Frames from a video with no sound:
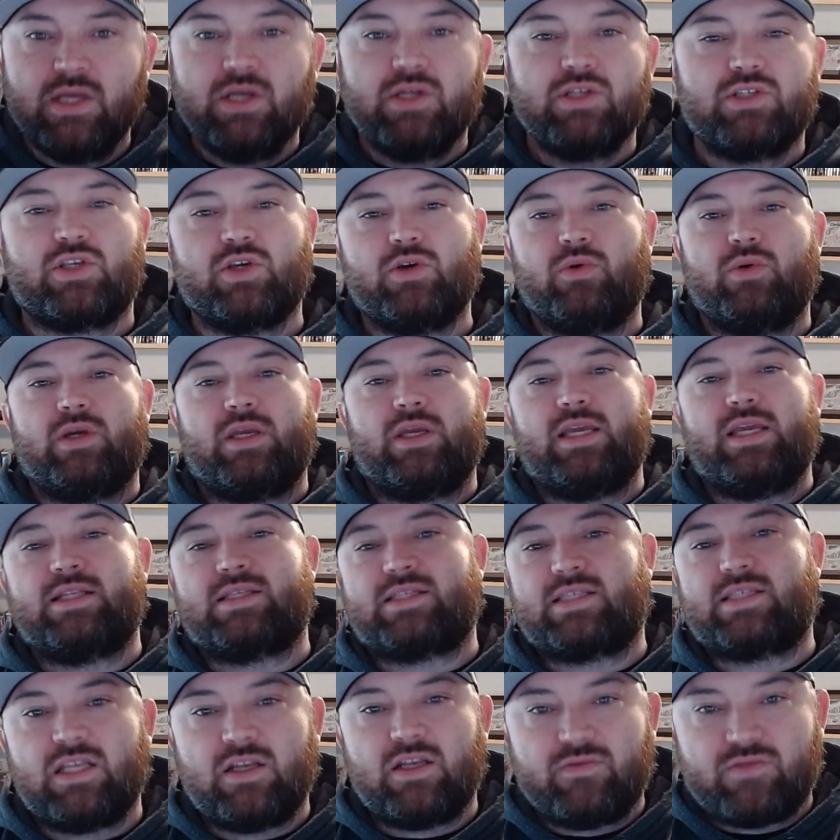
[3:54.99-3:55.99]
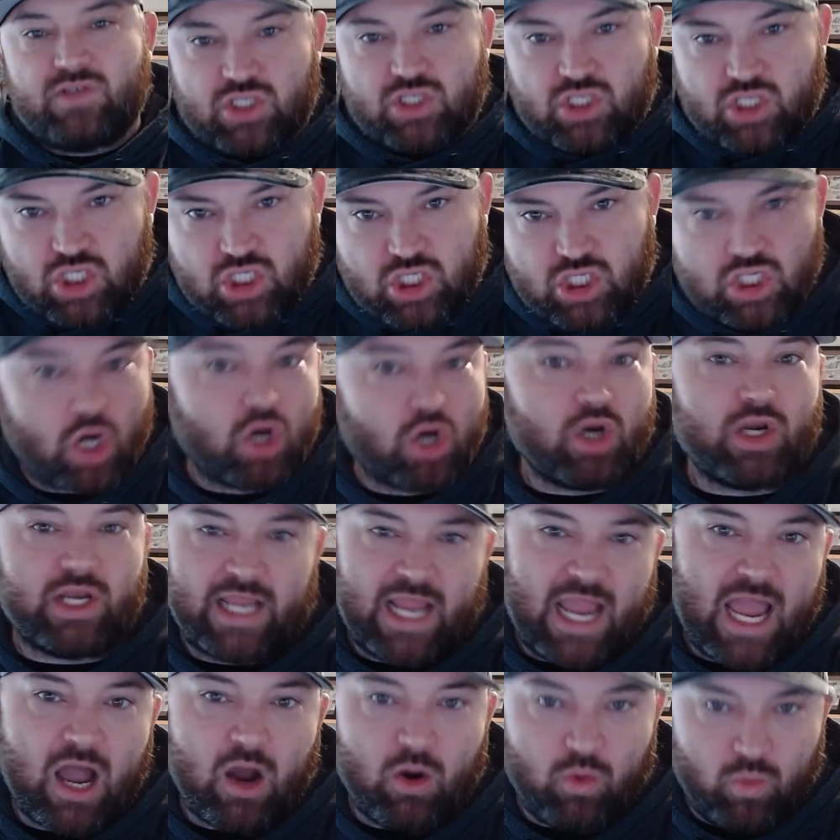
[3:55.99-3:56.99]
So instead of just
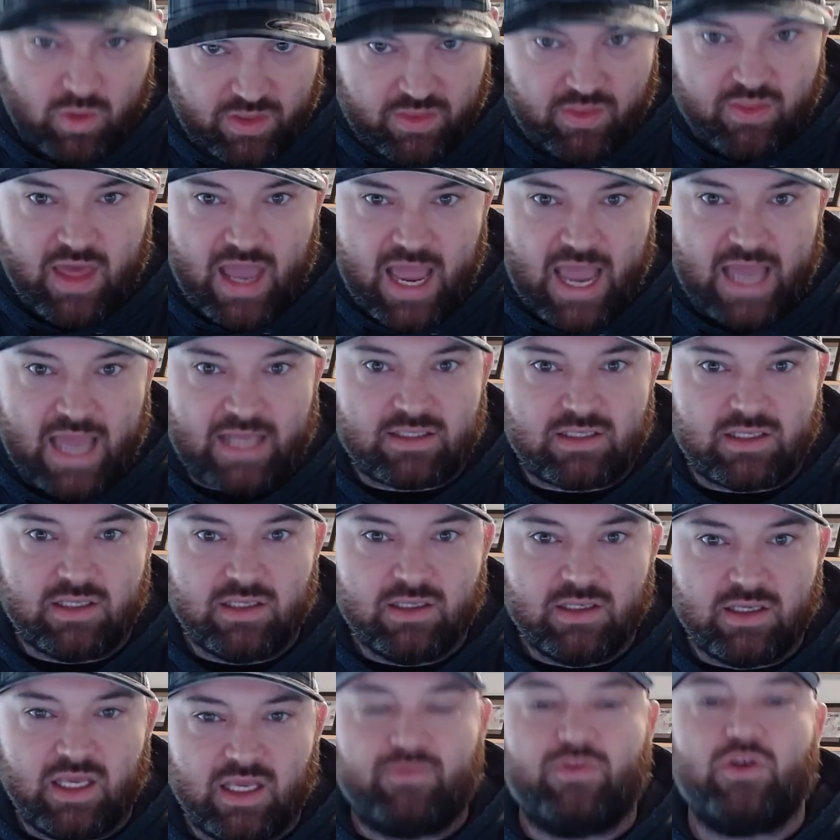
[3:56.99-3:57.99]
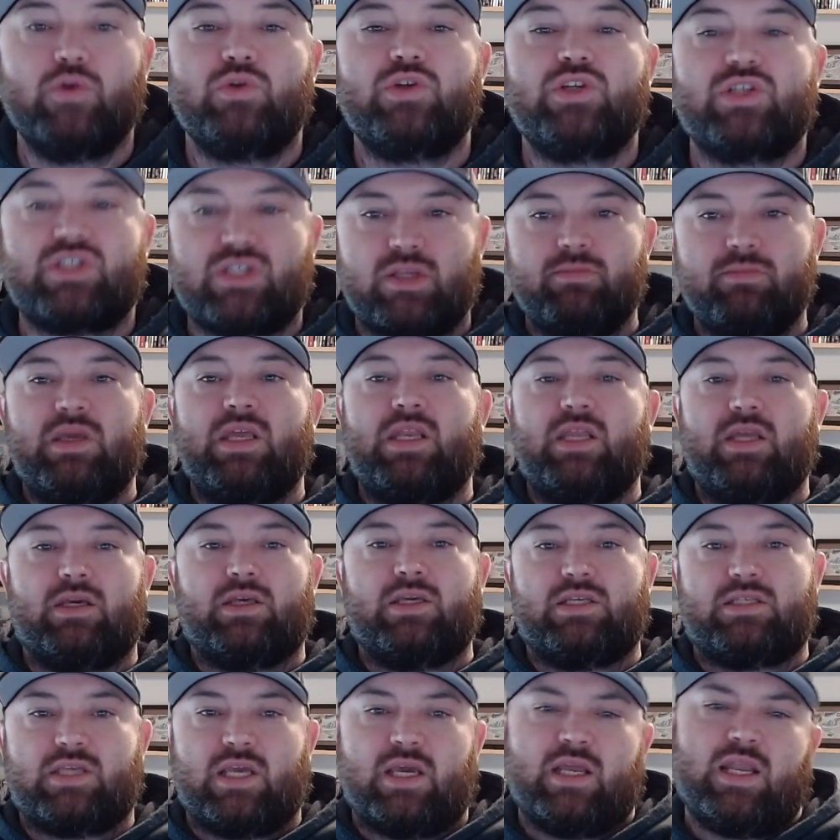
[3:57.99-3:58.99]
starting out with that, if you just
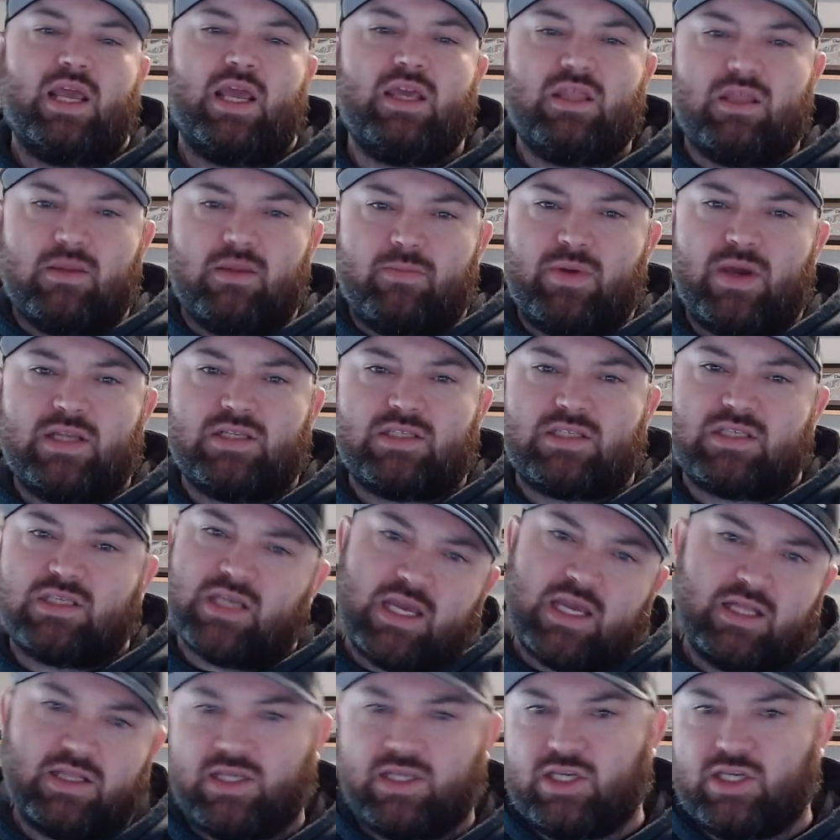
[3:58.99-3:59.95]
immediately said, hey, the bed's slightly